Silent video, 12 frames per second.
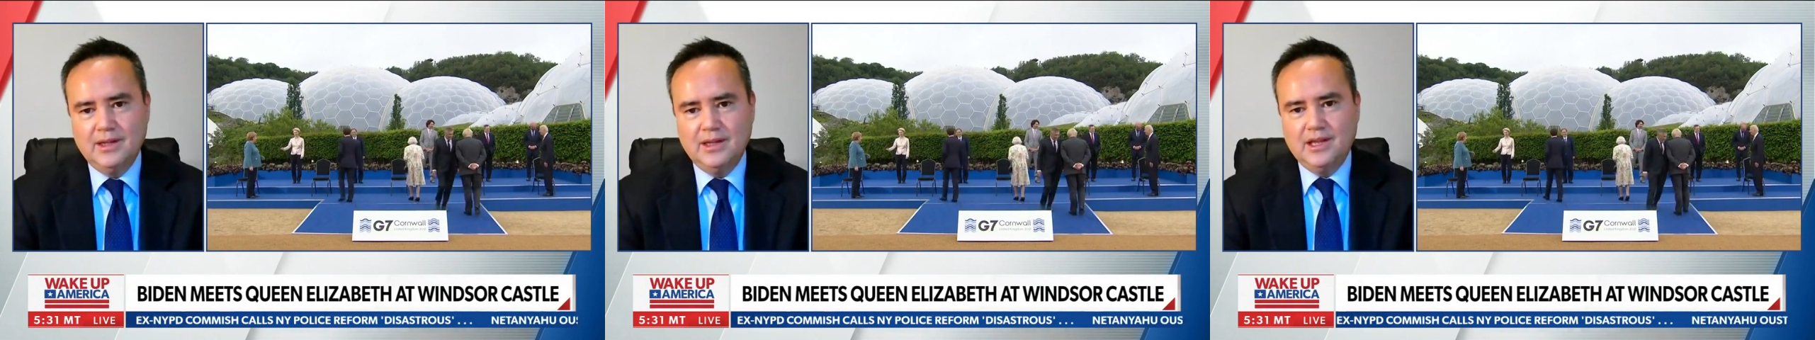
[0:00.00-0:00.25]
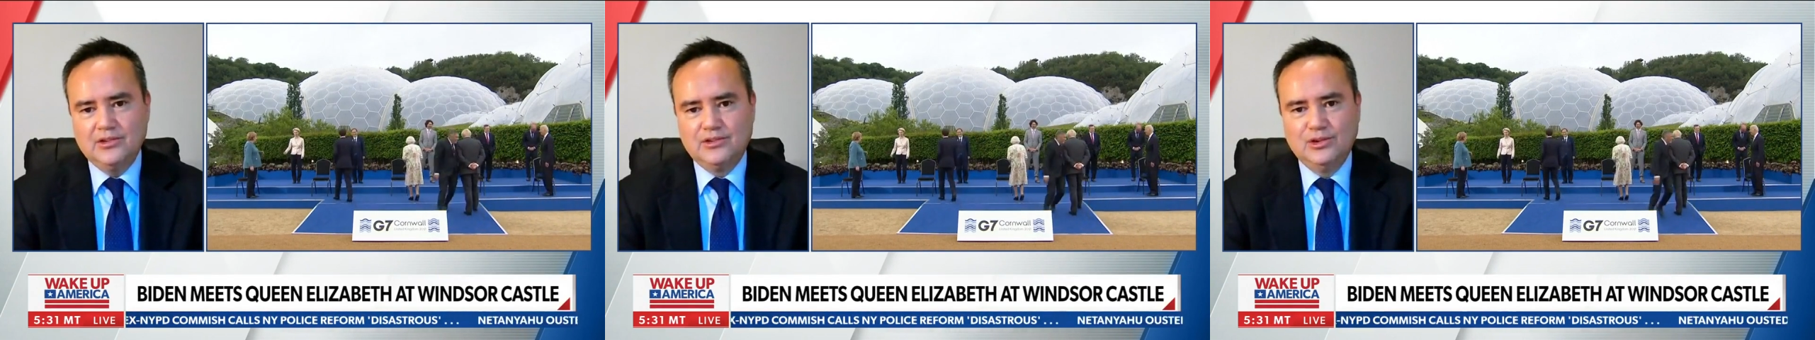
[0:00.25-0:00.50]

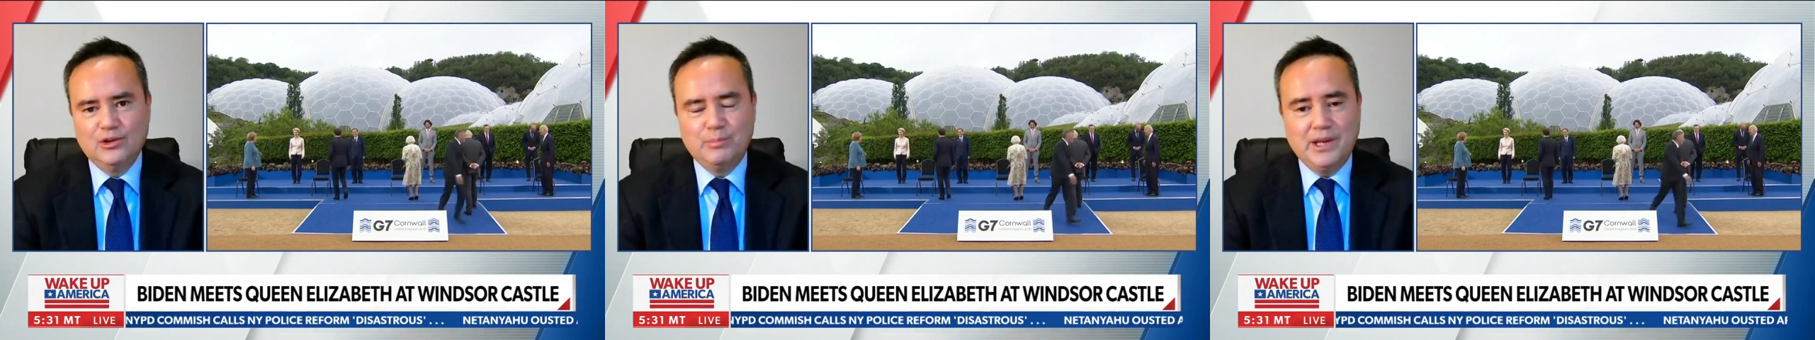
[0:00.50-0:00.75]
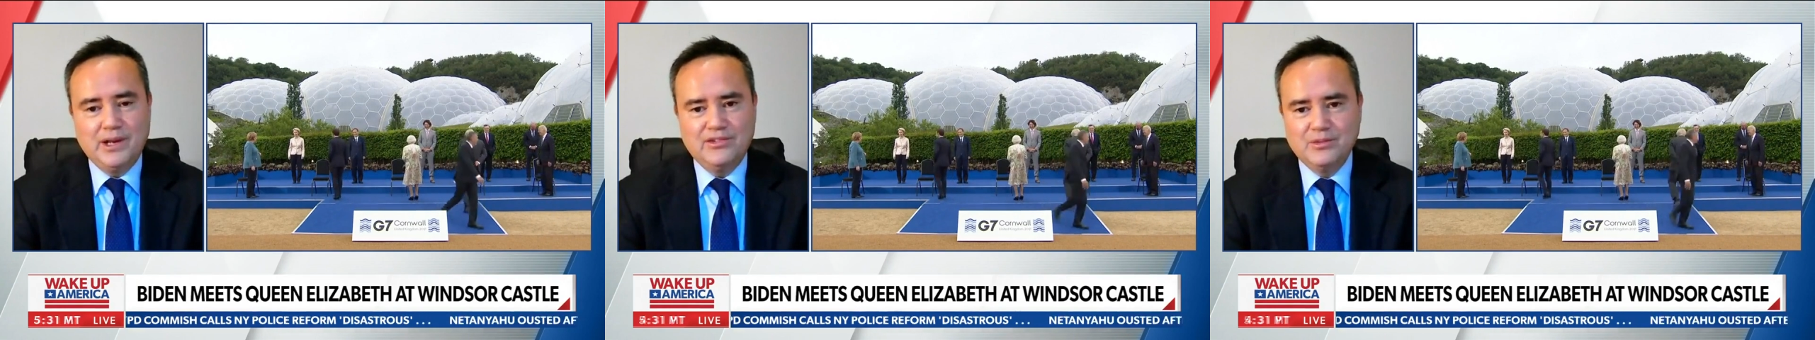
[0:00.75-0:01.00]
He has
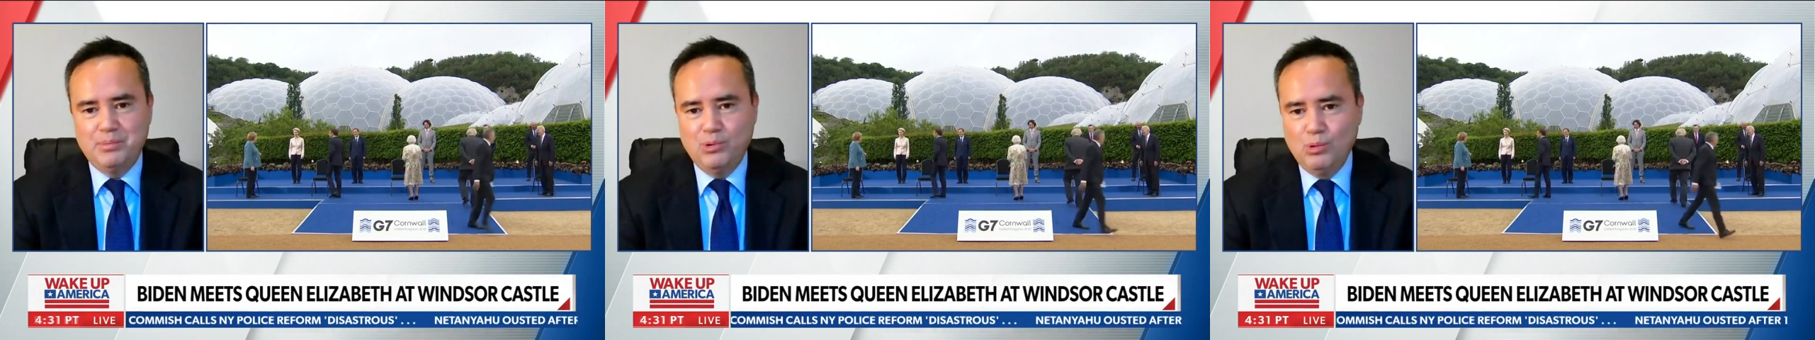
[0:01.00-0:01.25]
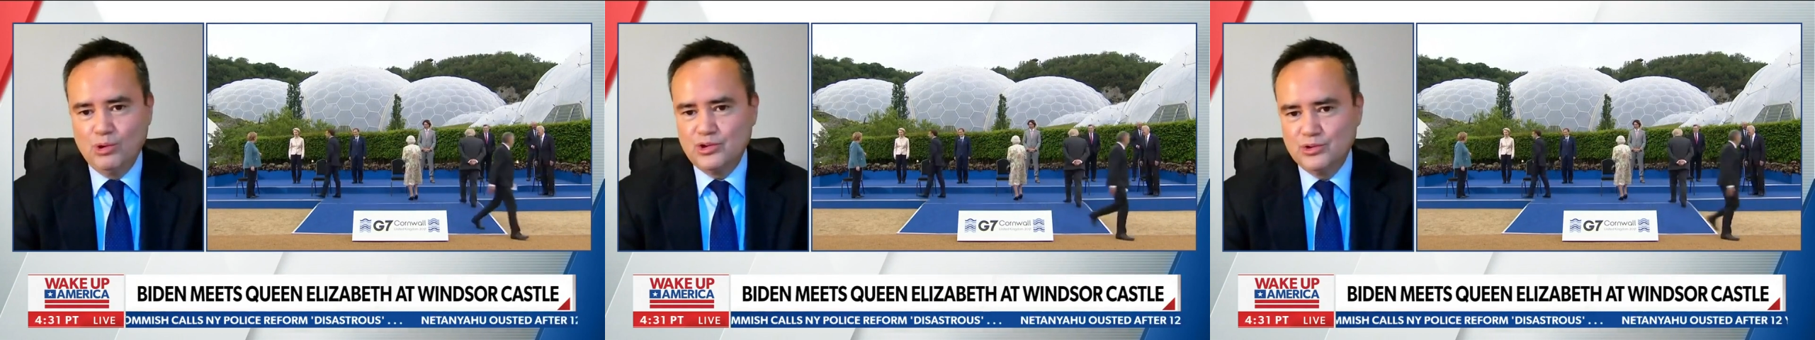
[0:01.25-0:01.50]
not been a
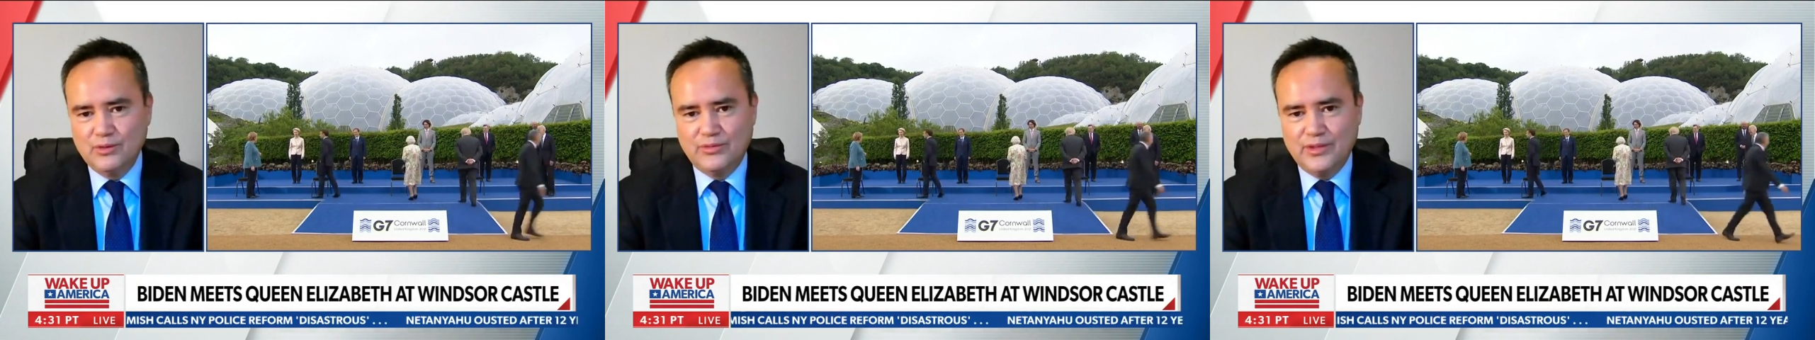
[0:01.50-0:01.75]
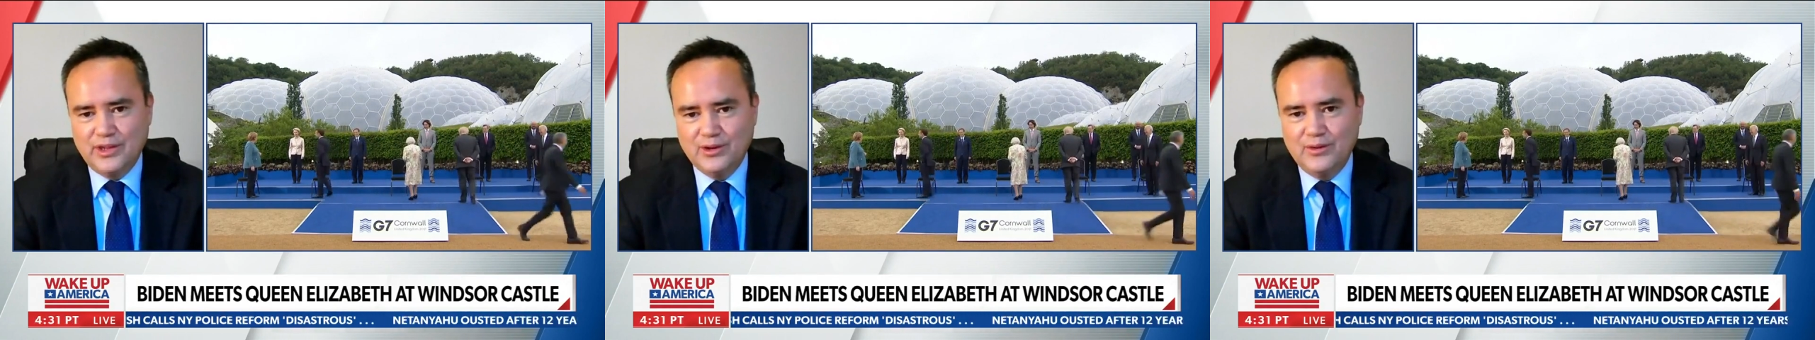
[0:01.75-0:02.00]
supporter
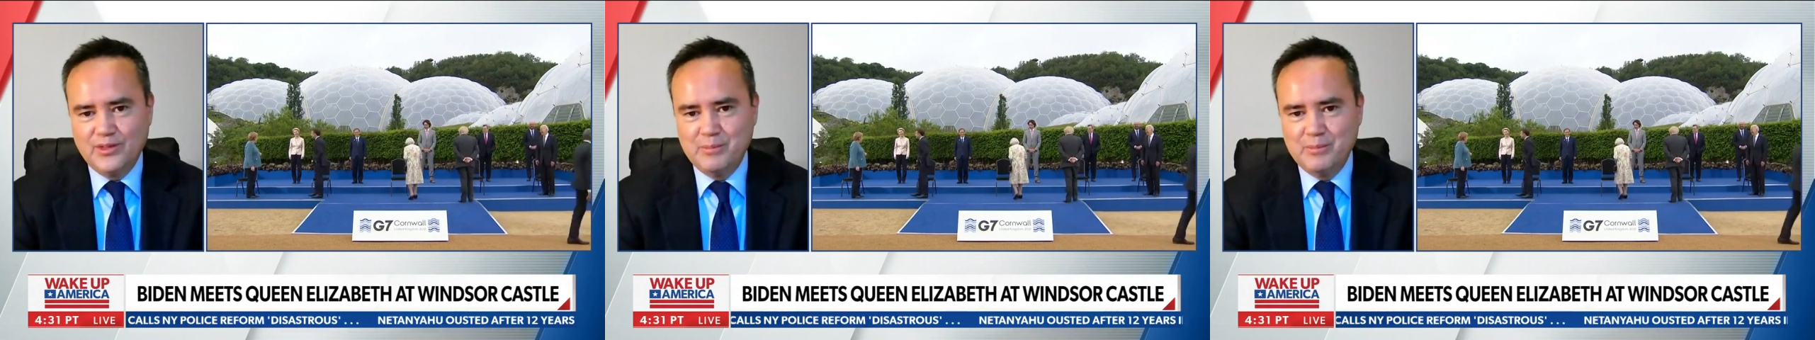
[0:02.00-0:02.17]
of the of